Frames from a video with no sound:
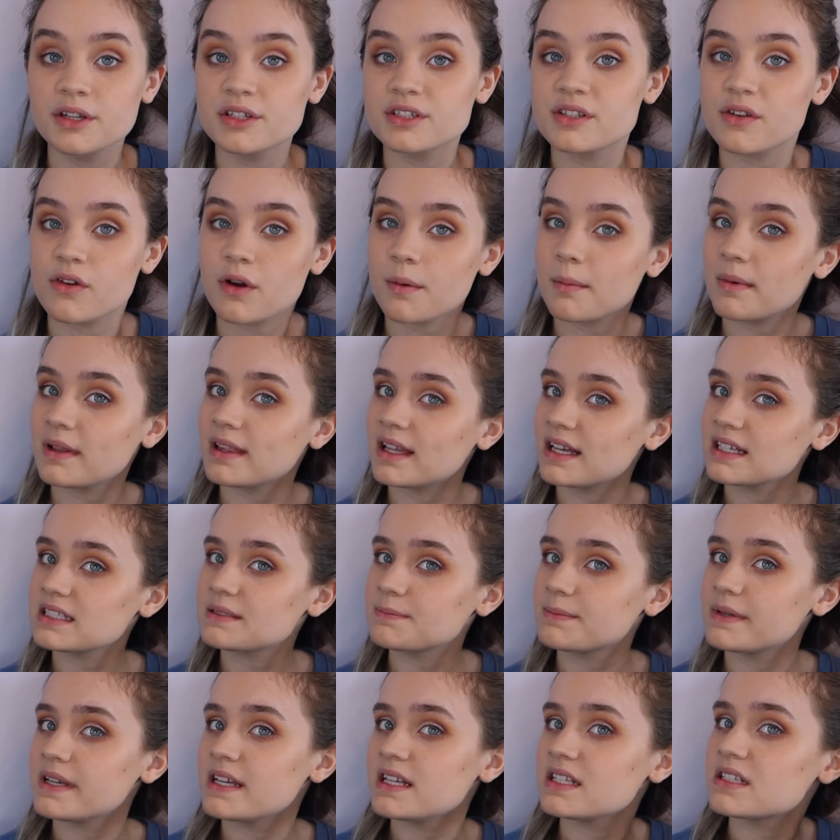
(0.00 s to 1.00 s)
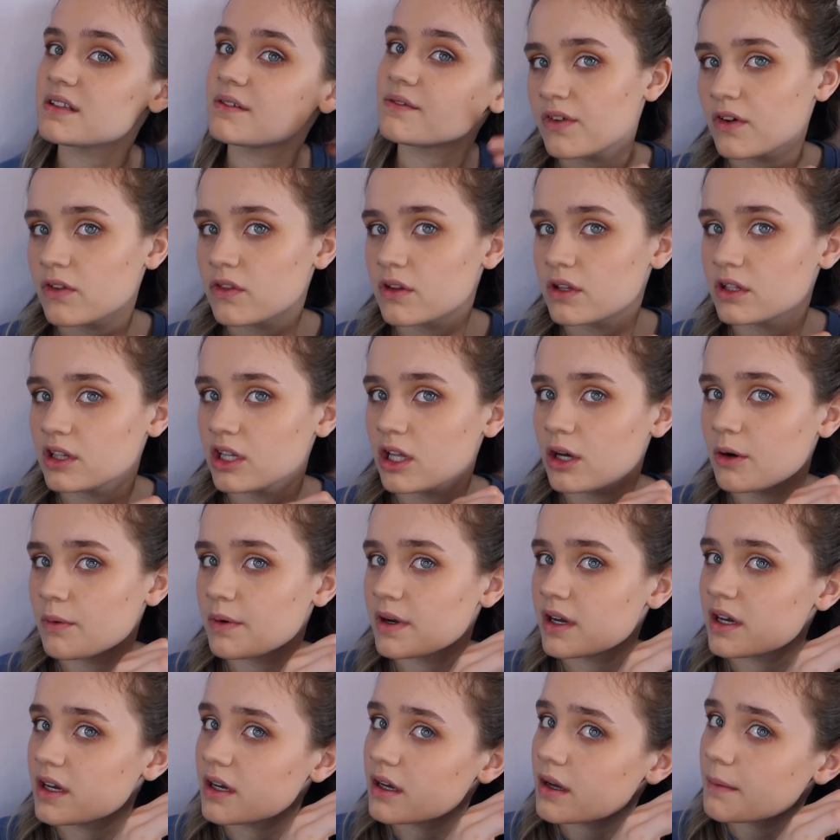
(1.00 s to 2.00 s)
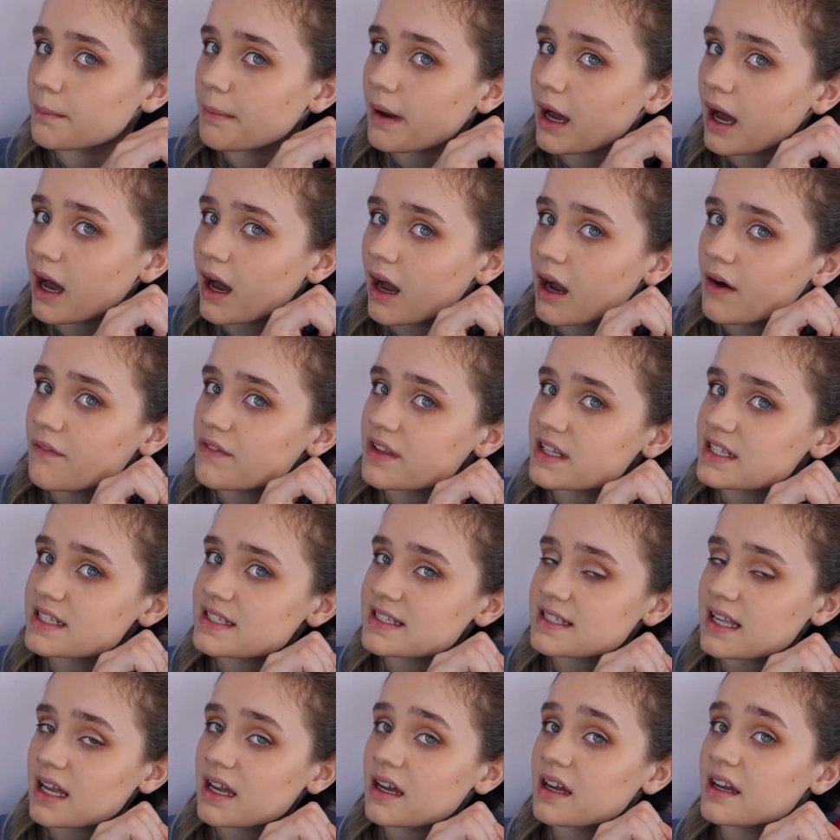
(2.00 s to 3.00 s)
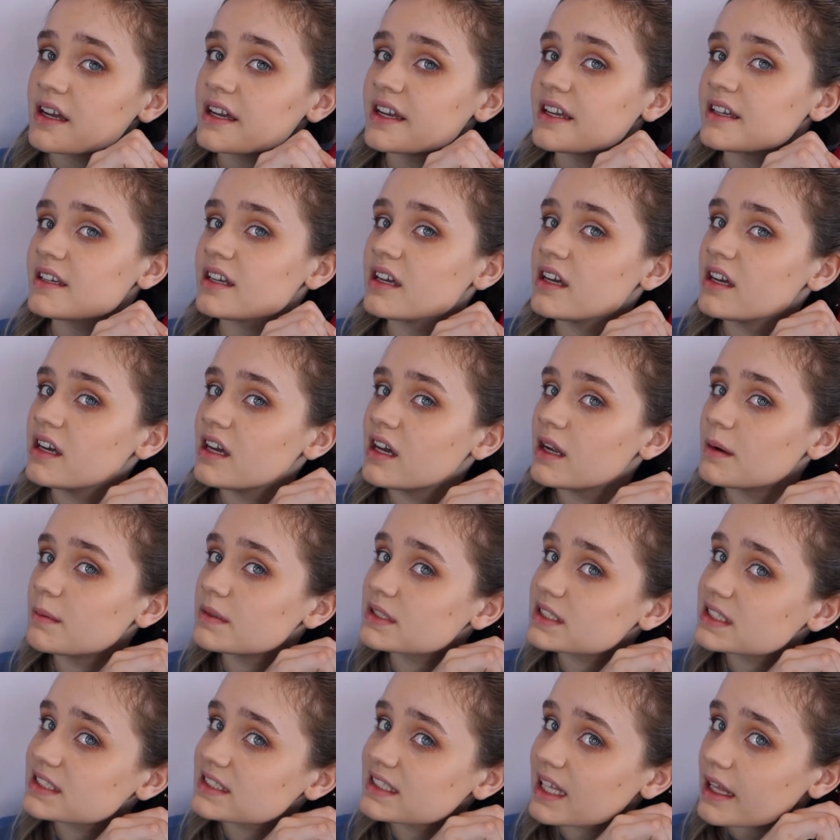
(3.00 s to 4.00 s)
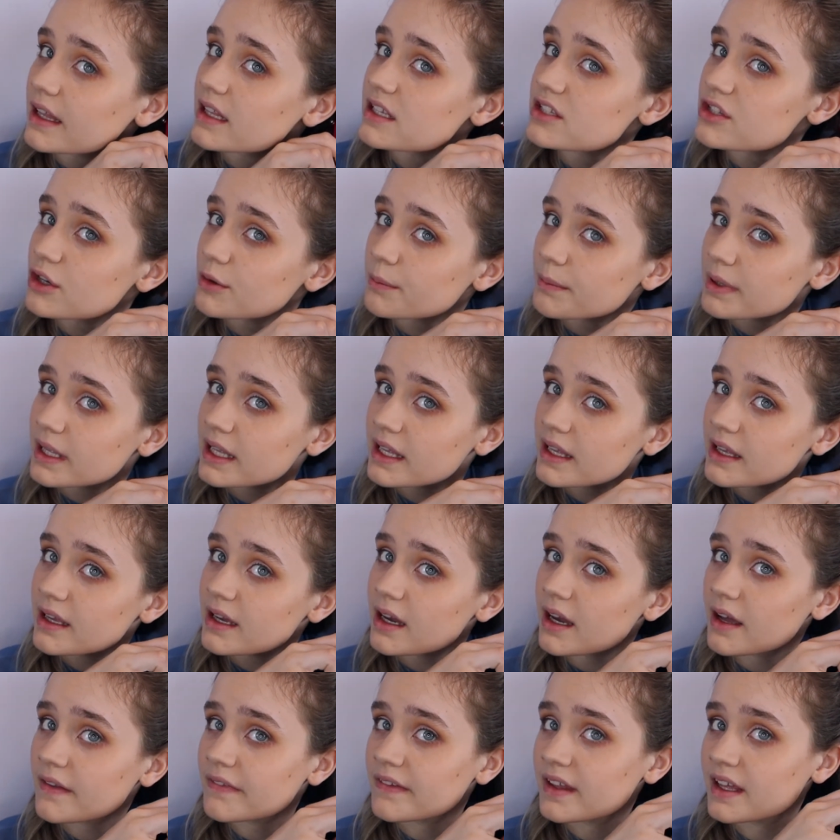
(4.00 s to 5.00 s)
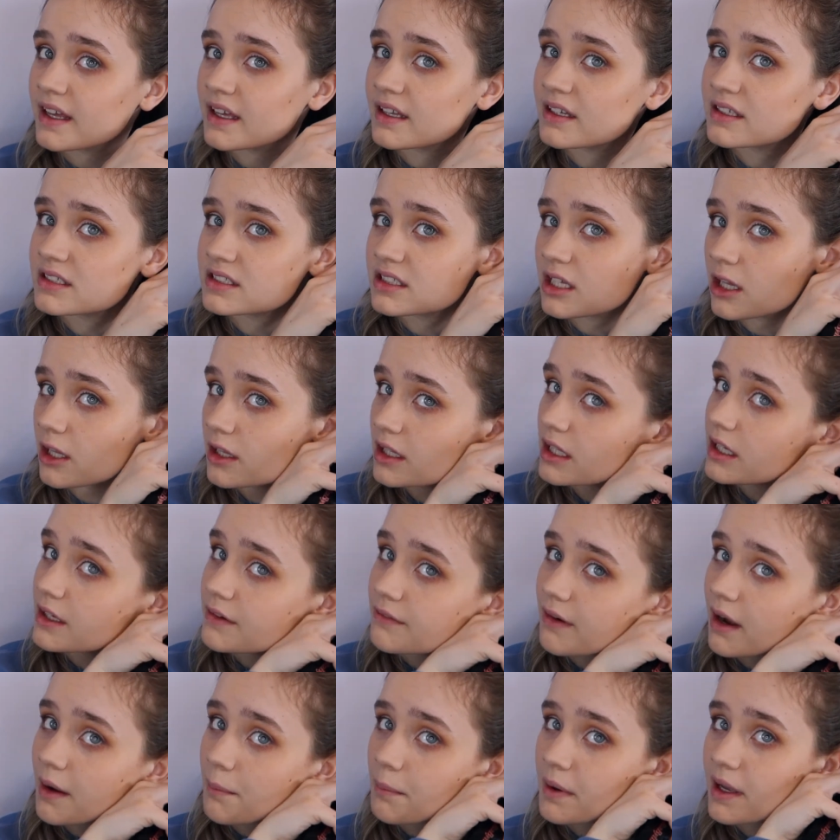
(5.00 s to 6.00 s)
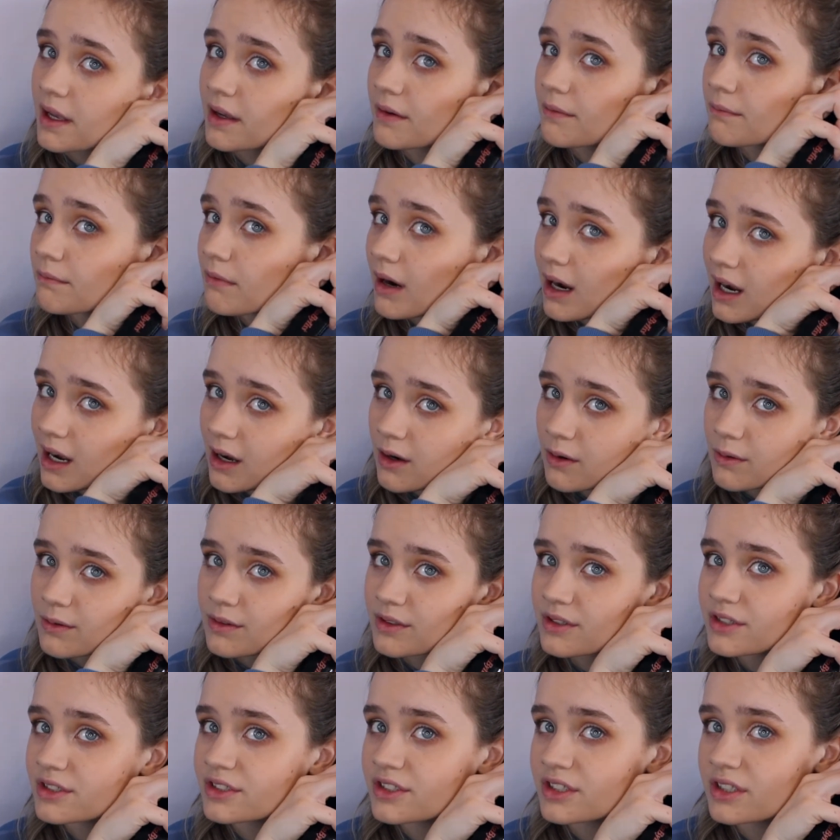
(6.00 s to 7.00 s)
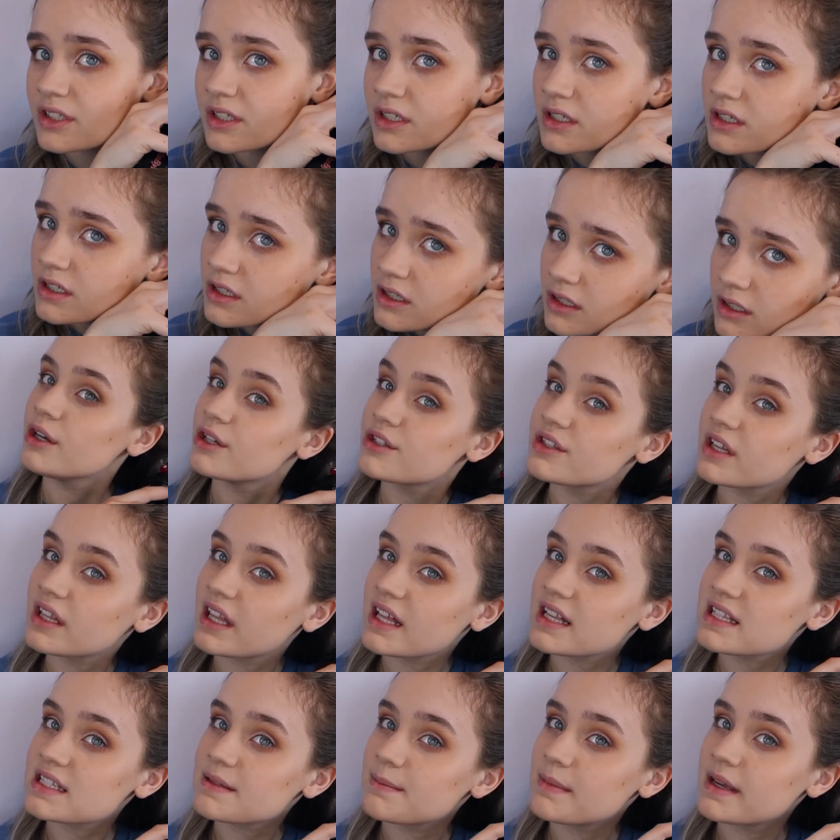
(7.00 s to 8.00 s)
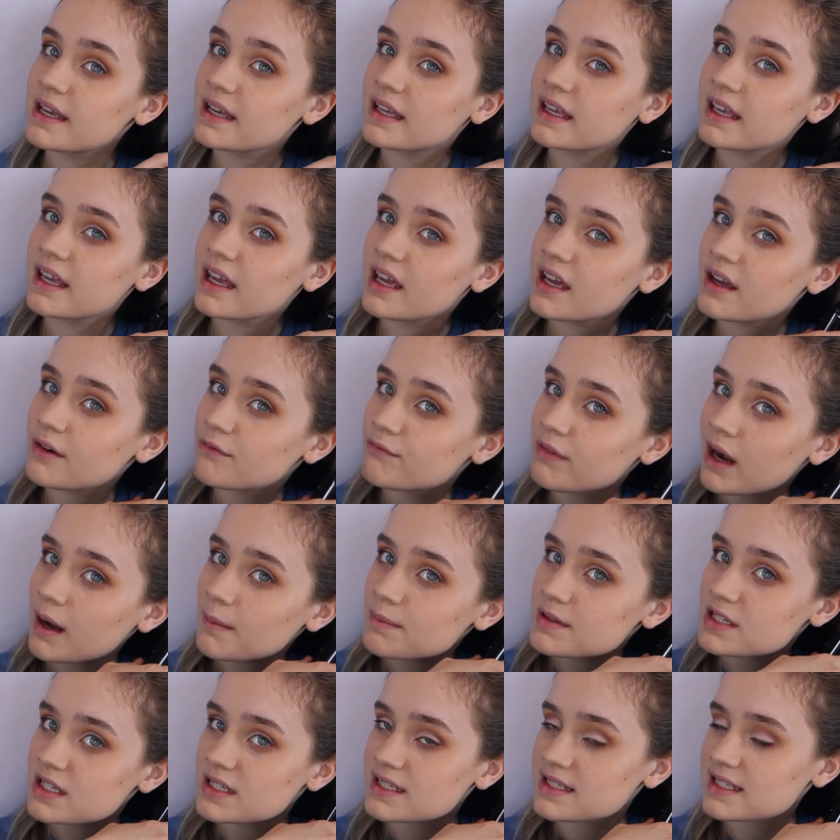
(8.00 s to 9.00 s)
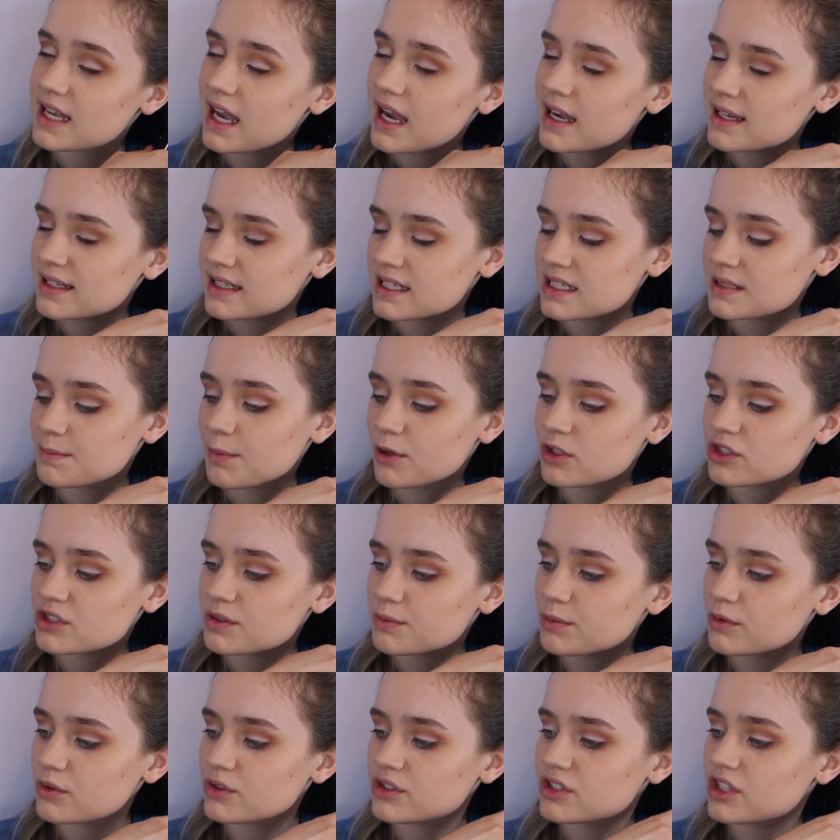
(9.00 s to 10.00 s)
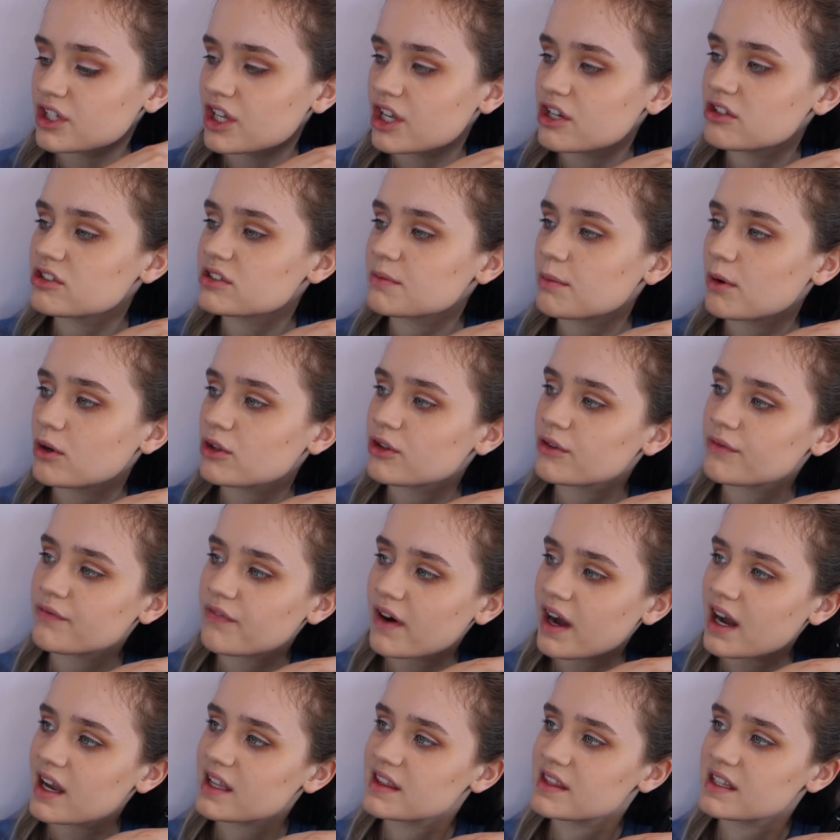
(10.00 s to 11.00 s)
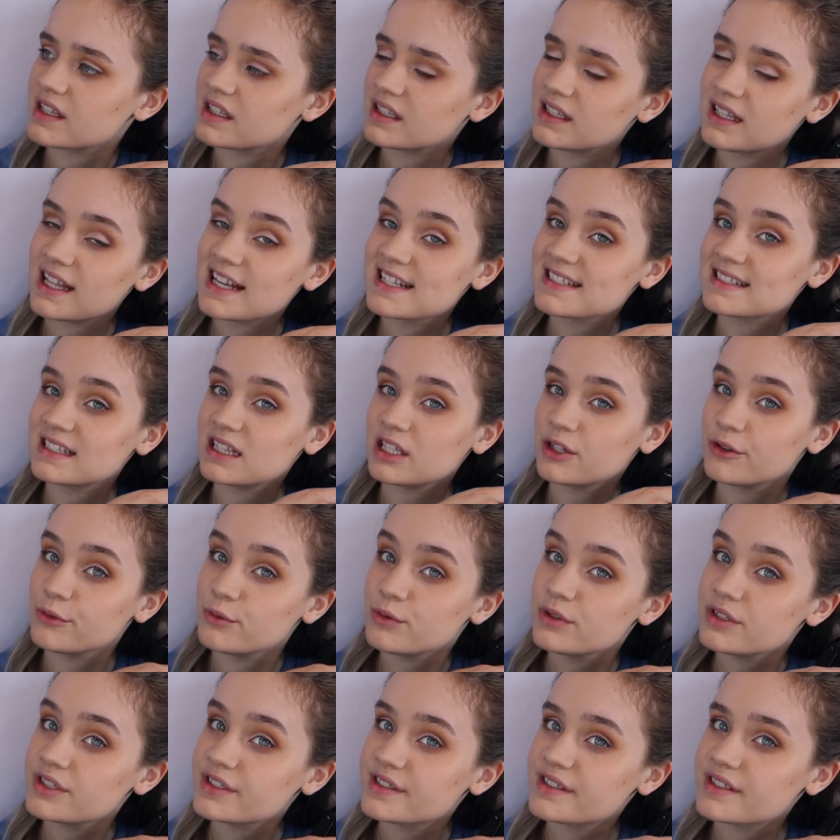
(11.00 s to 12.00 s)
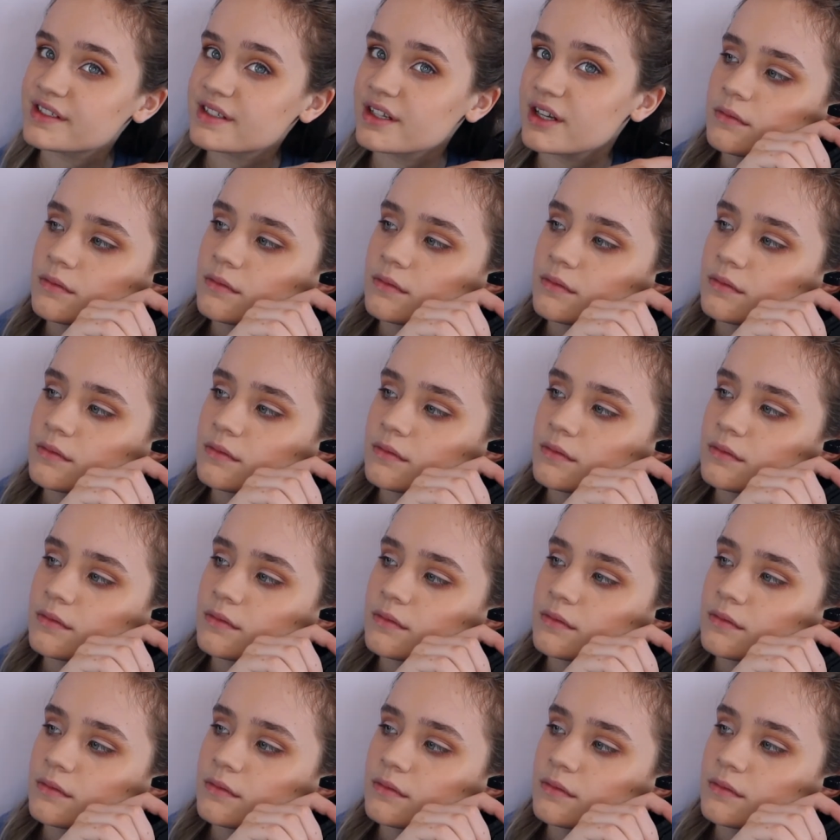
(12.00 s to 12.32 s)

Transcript: So I've got my last piece for the lower part of this side. I'm just going to start this up here, and then slowly wrap it round. So I like to make it wrapped as tightly as possible, so the curls are more defined and less loose.